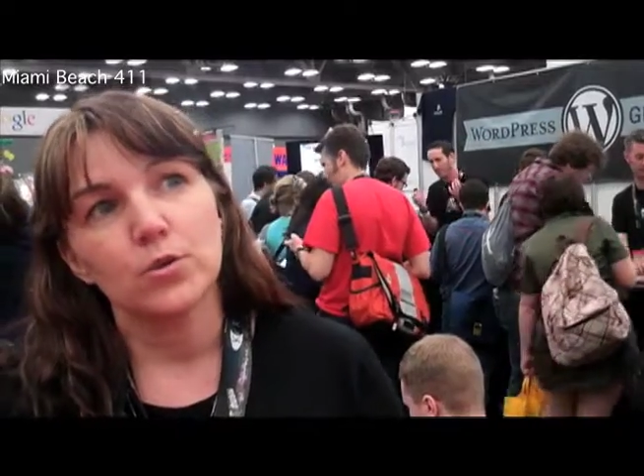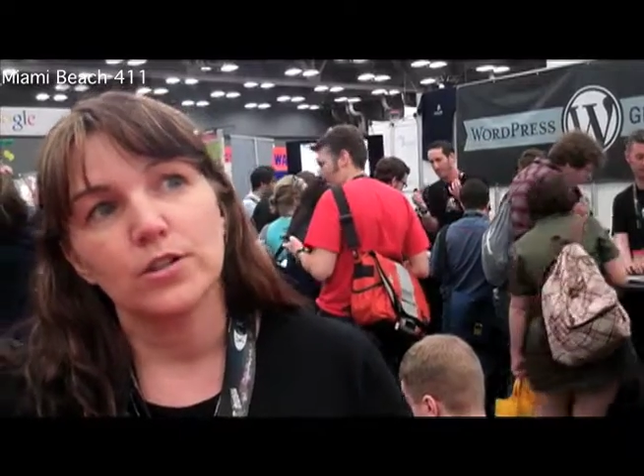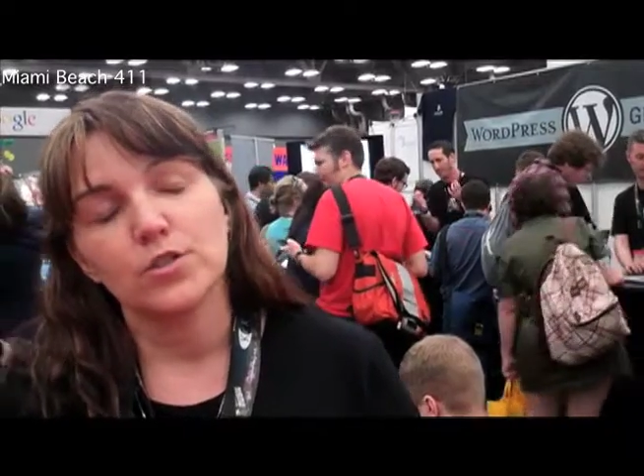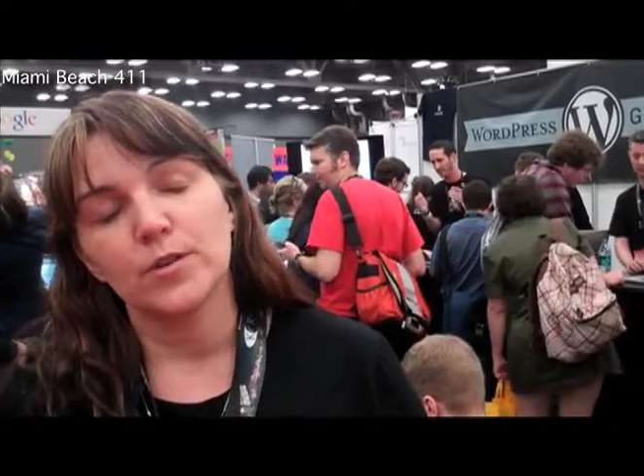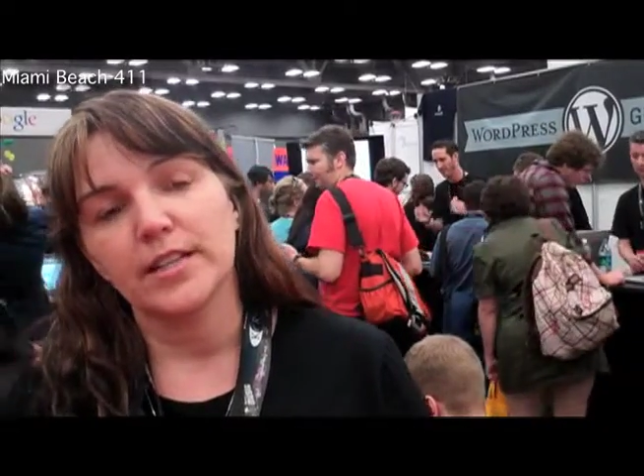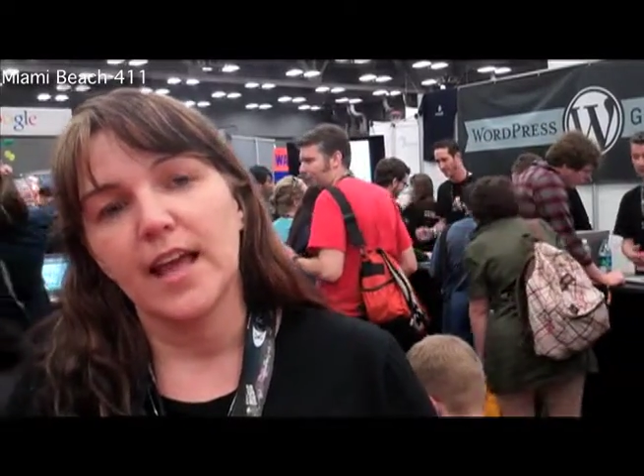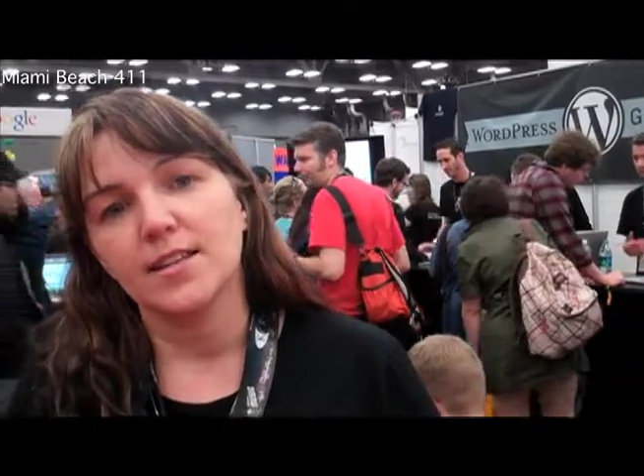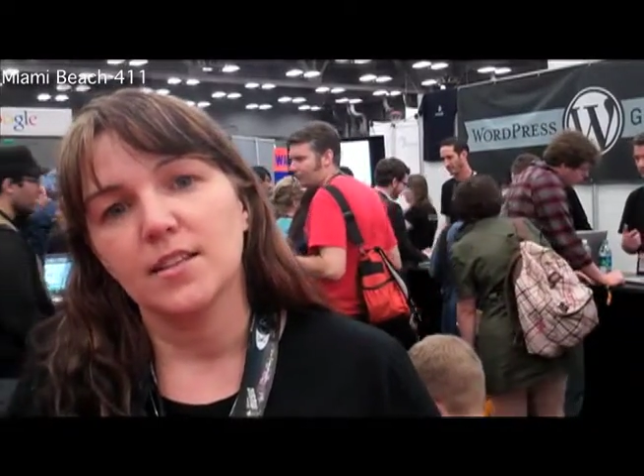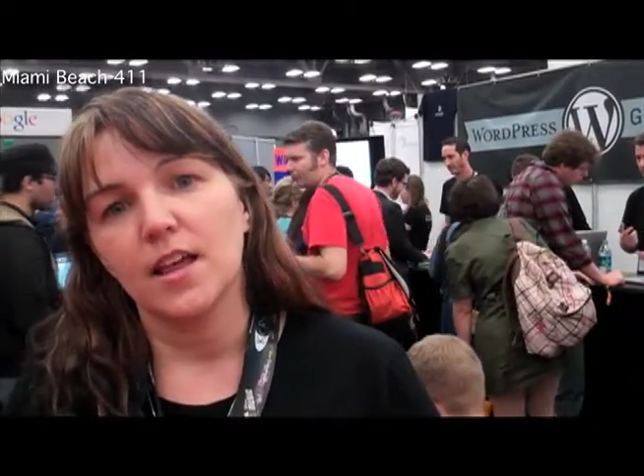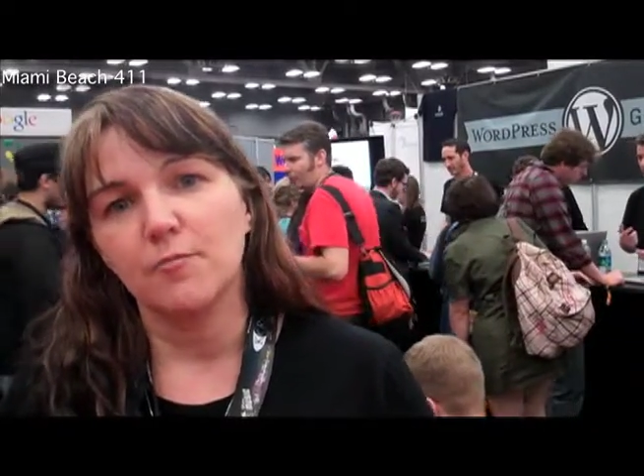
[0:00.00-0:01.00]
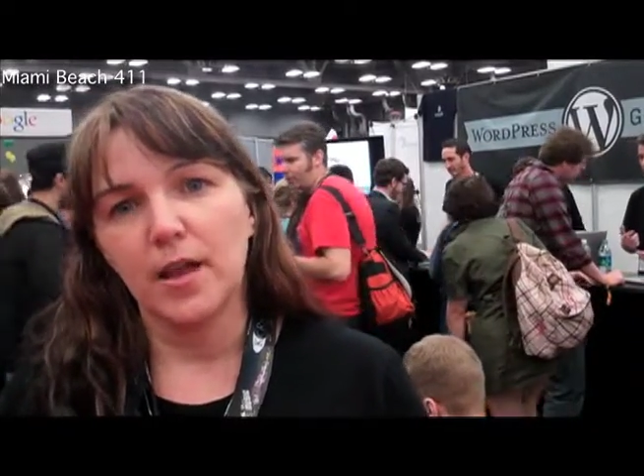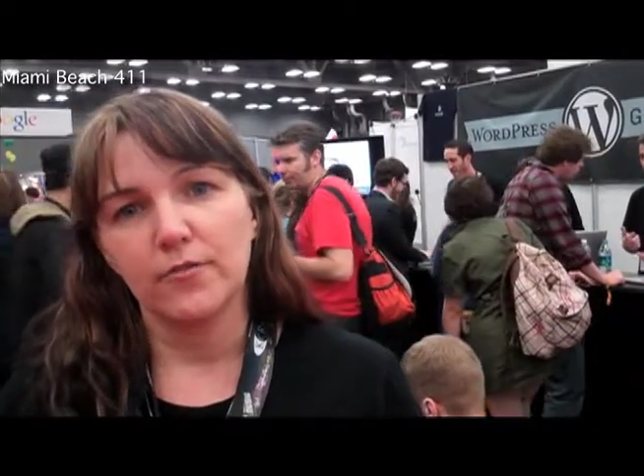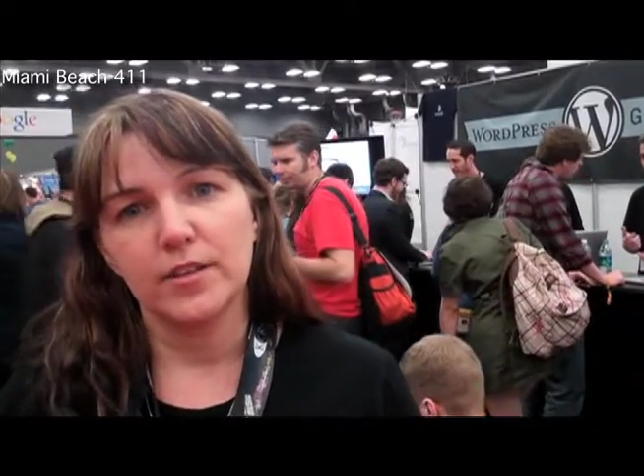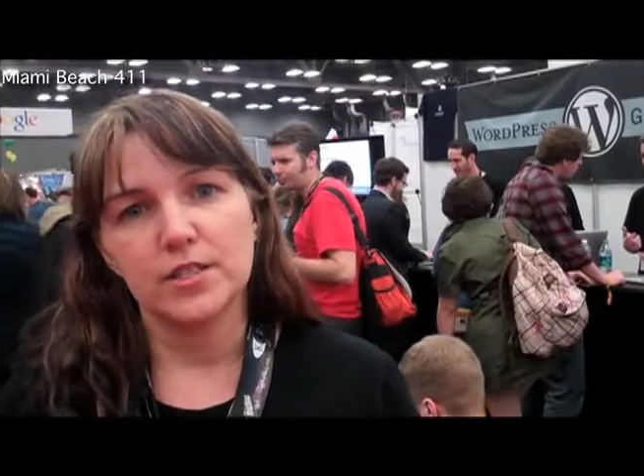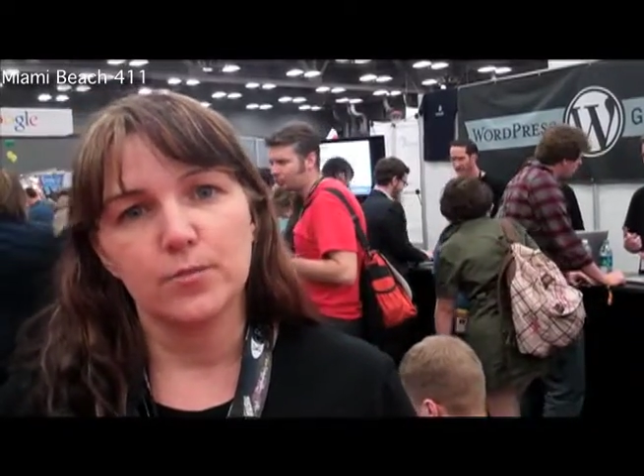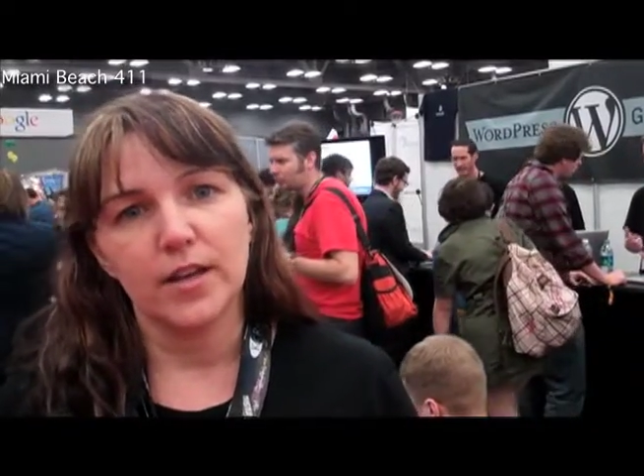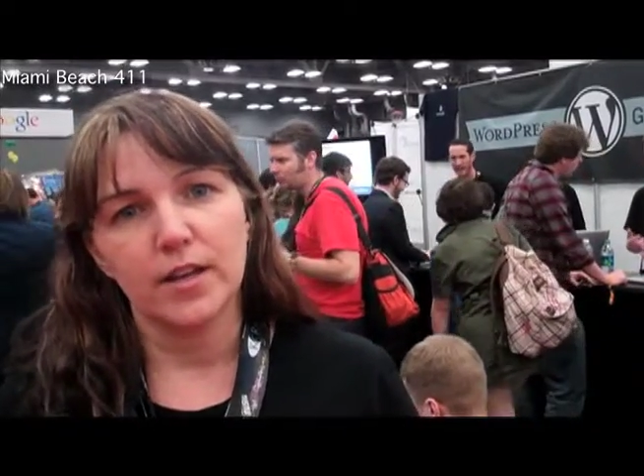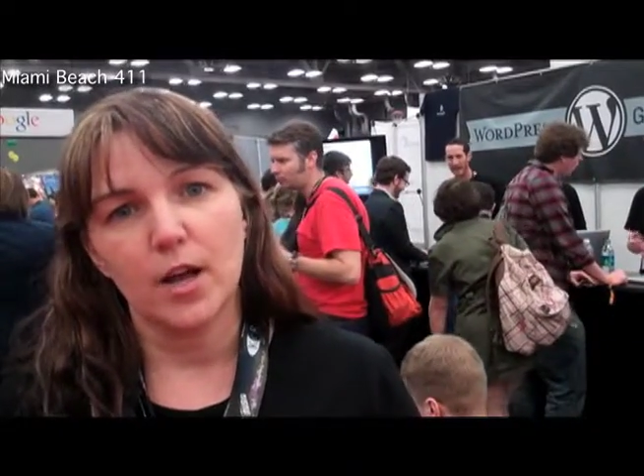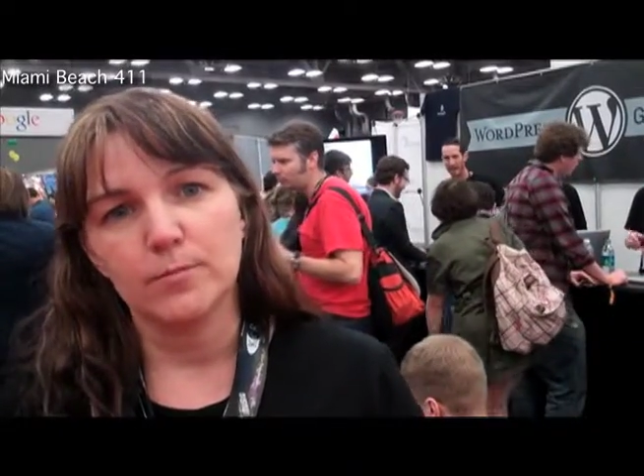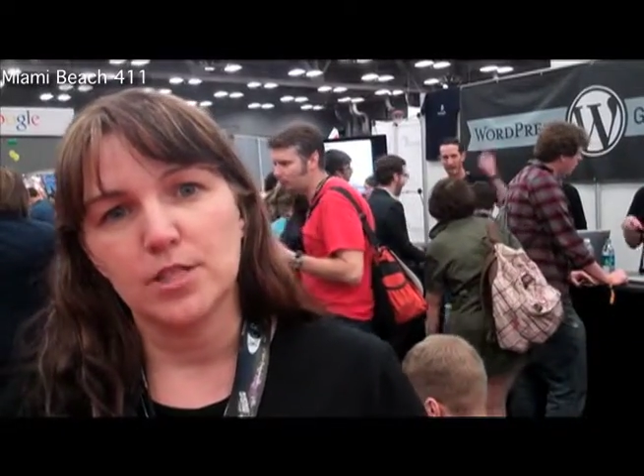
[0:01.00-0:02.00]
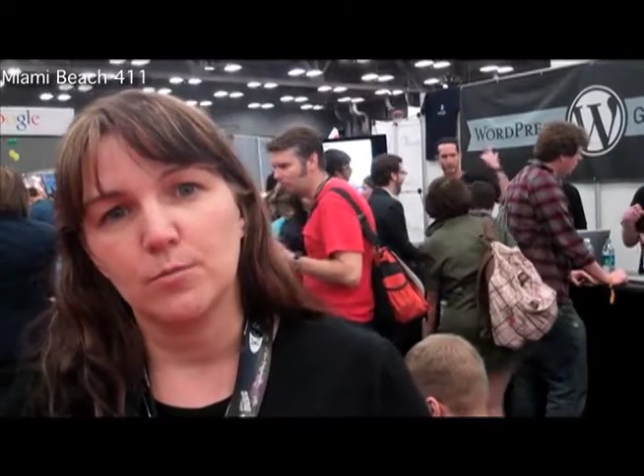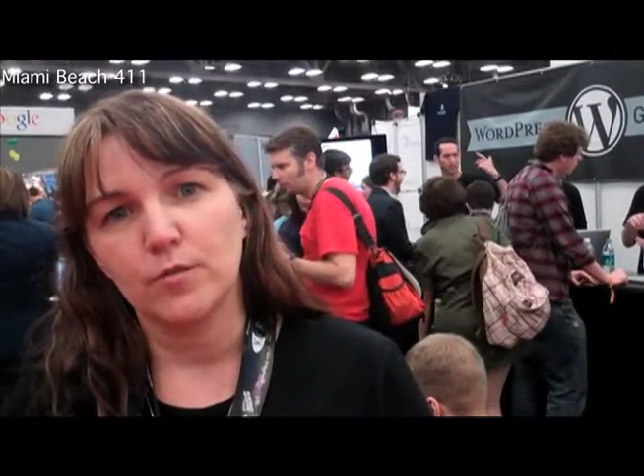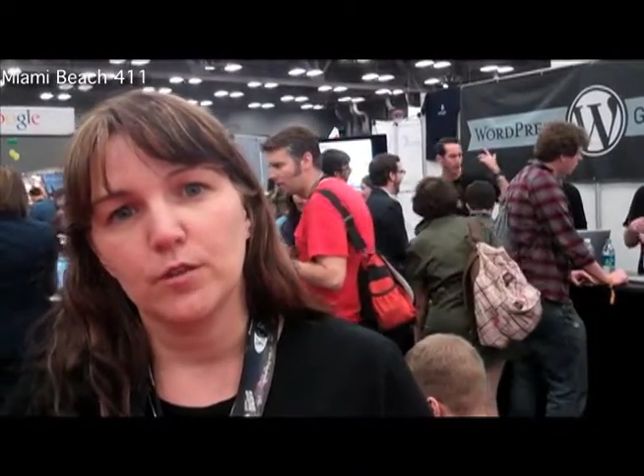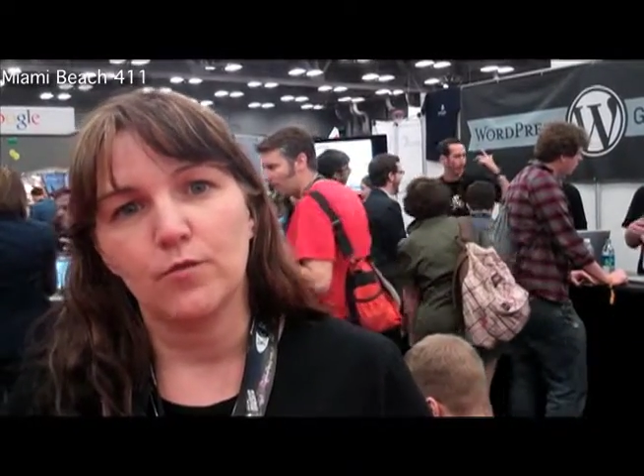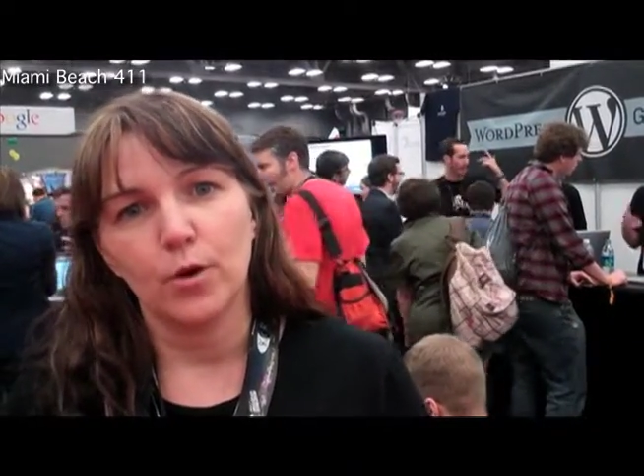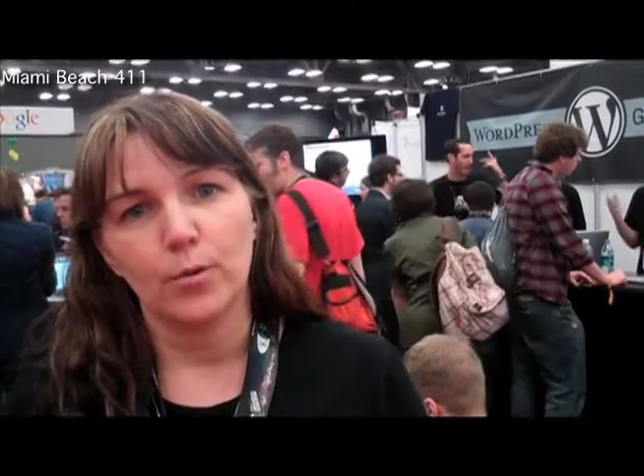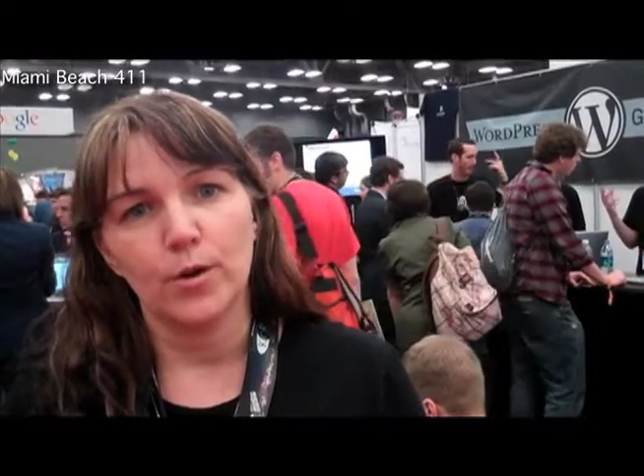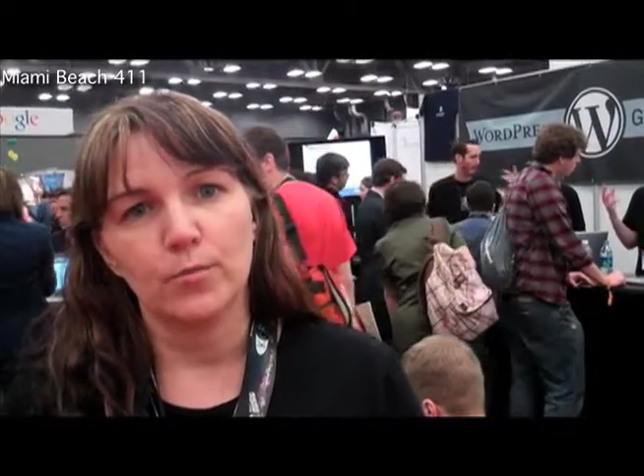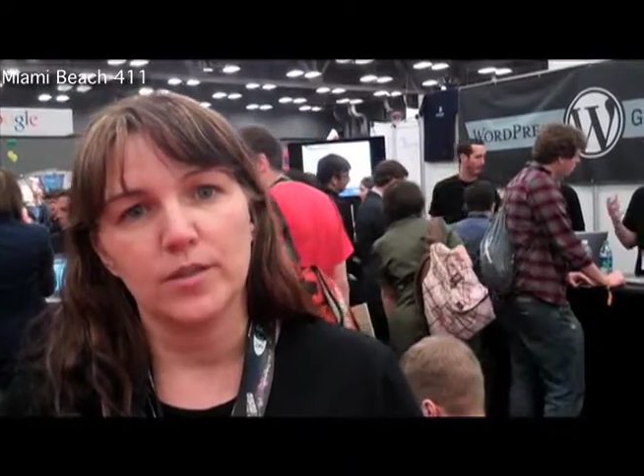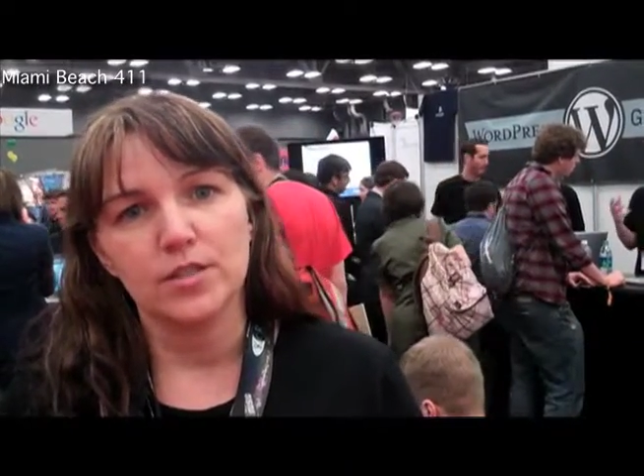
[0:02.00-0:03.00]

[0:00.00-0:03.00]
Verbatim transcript: source really has a lot of benefits when it comes to moving forward